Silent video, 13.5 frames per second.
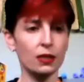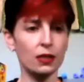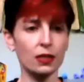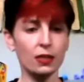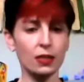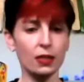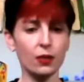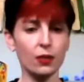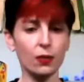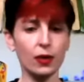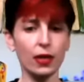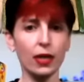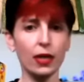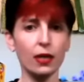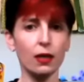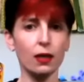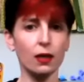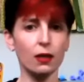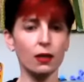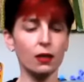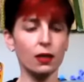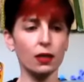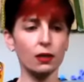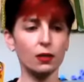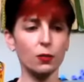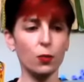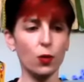63, a
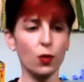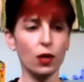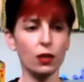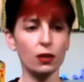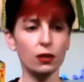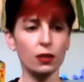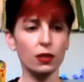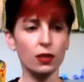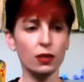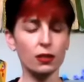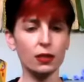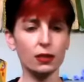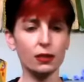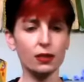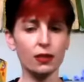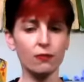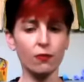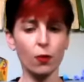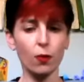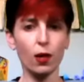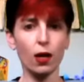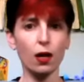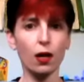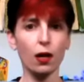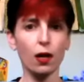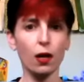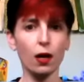little more.
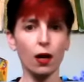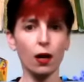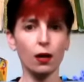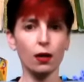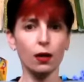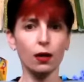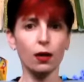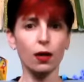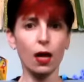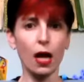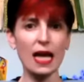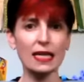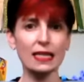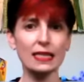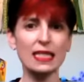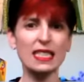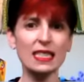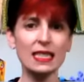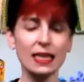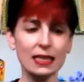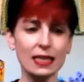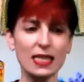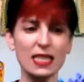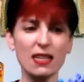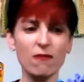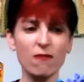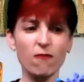64.
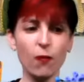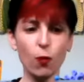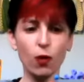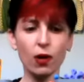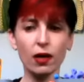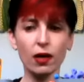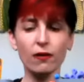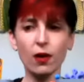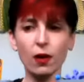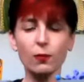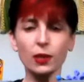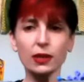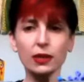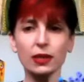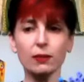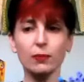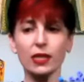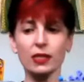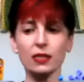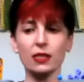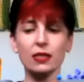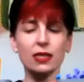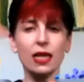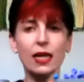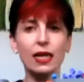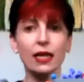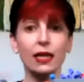64 of our building pieces
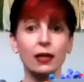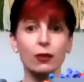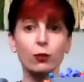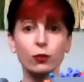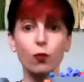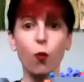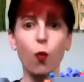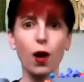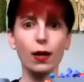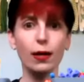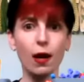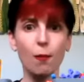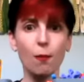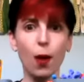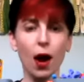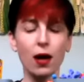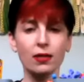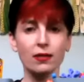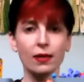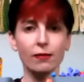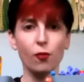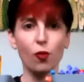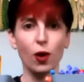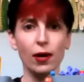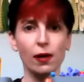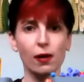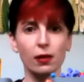equals one box of
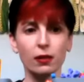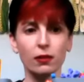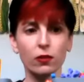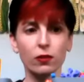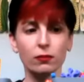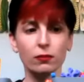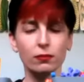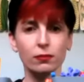crayons.